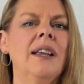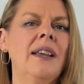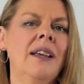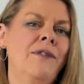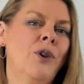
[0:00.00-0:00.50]

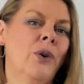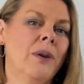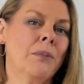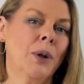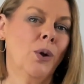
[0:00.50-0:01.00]
If you're
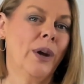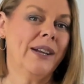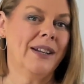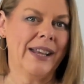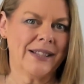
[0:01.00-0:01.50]

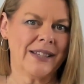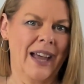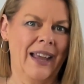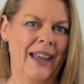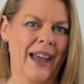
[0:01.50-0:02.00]
employed, let's
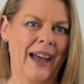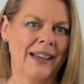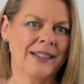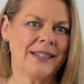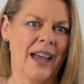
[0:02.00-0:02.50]
say,
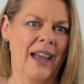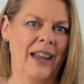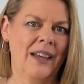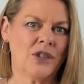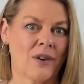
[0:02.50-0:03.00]
as
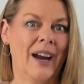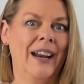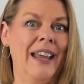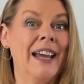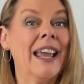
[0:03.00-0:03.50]
a
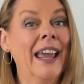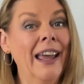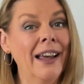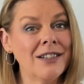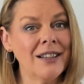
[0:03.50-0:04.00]
trainee
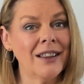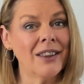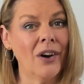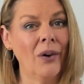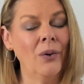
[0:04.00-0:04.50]
accountant,
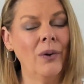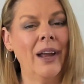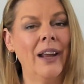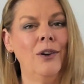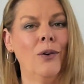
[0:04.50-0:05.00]
though,
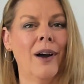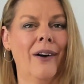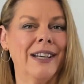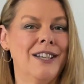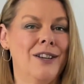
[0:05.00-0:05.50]
and you're
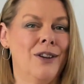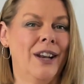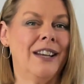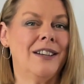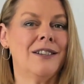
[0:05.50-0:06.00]
going to
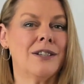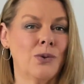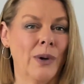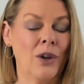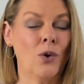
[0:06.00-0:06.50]
uni
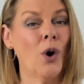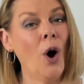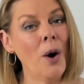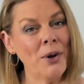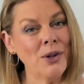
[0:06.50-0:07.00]
doing your
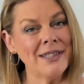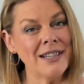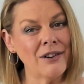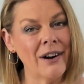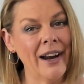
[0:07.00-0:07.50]
commerce
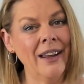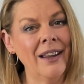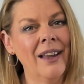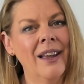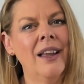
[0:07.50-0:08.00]
degree,
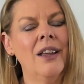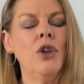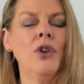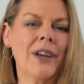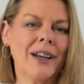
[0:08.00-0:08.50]

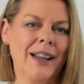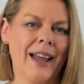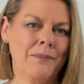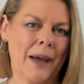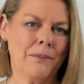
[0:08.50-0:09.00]
you can
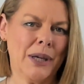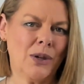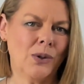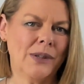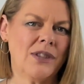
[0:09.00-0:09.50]
claim that
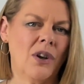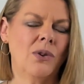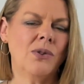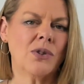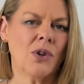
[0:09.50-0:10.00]
because
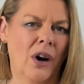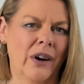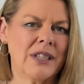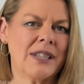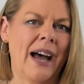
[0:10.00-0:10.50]
those
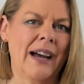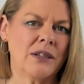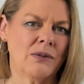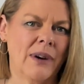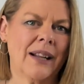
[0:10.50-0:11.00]
costs are
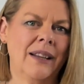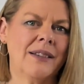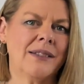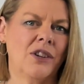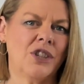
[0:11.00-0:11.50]
directly
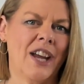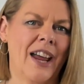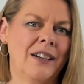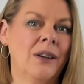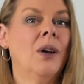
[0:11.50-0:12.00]

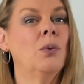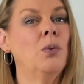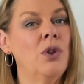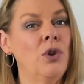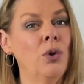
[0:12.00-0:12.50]
associated
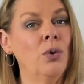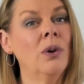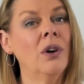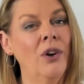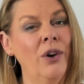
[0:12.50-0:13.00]
with you
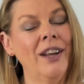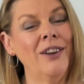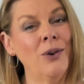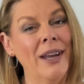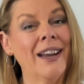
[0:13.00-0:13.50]
earning
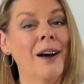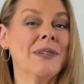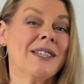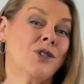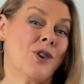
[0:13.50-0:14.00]
your income
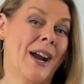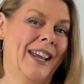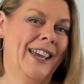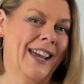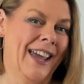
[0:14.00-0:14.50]
as a
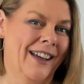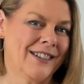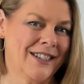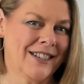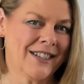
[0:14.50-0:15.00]
trainee
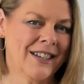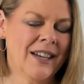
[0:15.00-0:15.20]
accountant.